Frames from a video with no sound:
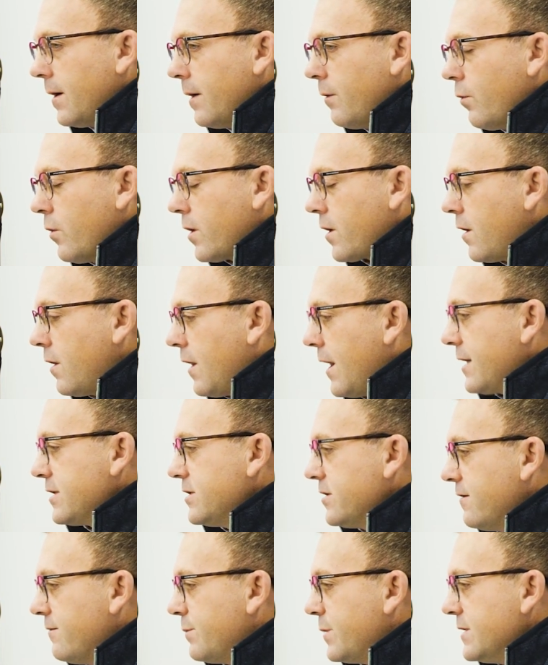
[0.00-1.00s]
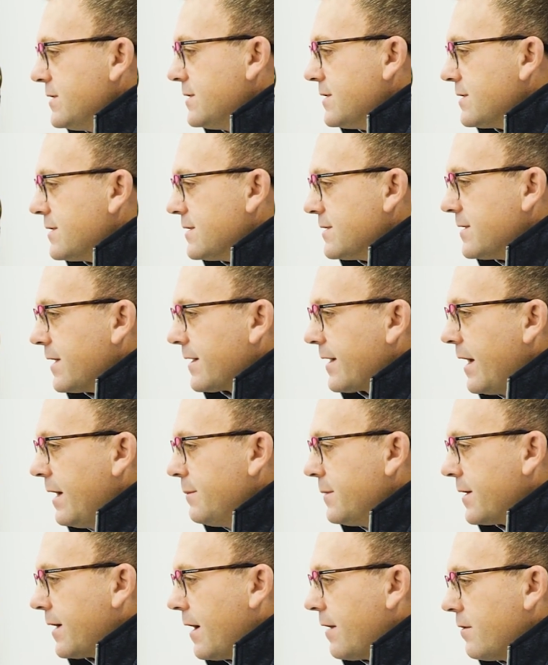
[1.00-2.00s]
we're a collection of businesses that
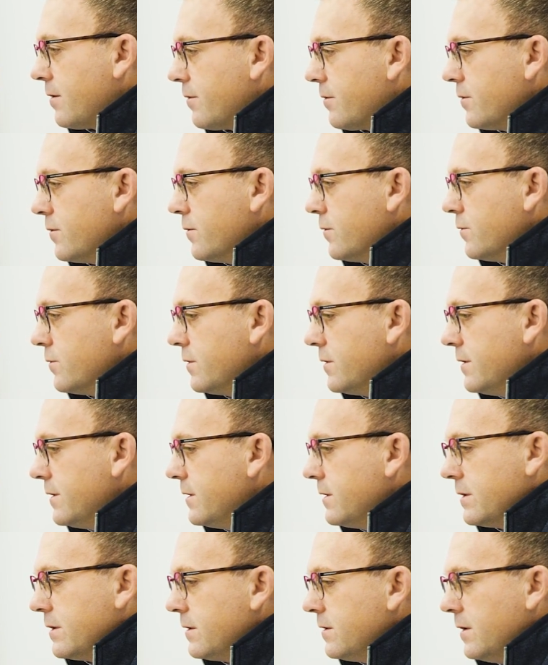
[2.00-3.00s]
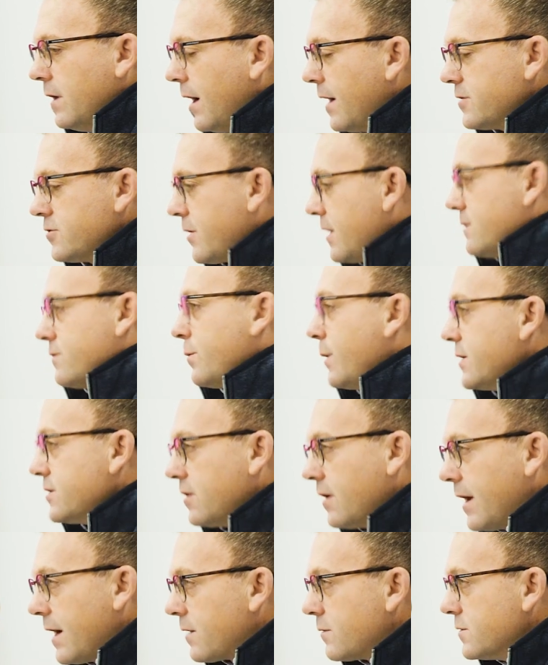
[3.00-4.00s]
came together through uh,
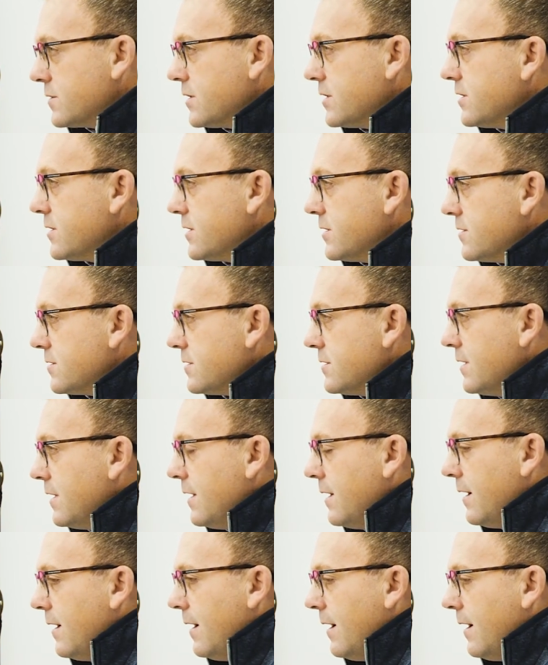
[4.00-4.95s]
transformational acquisitions. Mm.